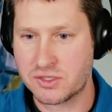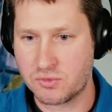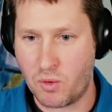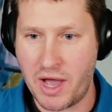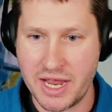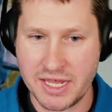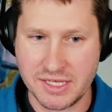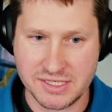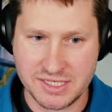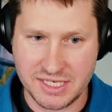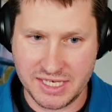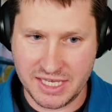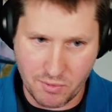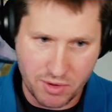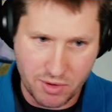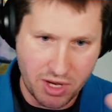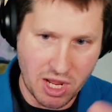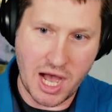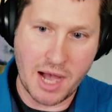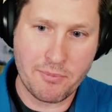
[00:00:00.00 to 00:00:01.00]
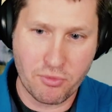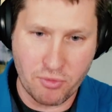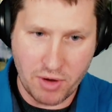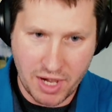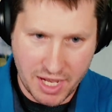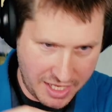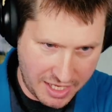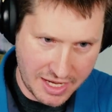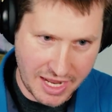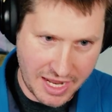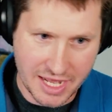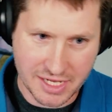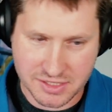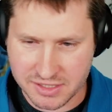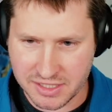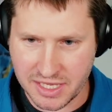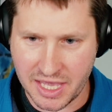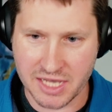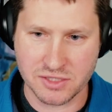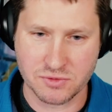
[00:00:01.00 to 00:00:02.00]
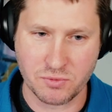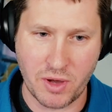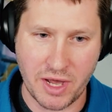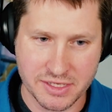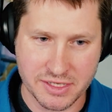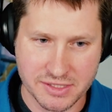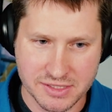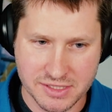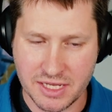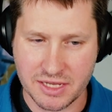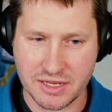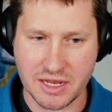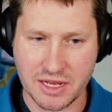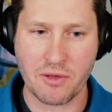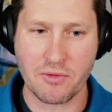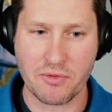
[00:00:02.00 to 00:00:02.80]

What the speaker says: Y, and Z, and we operate in X, Y, and Z.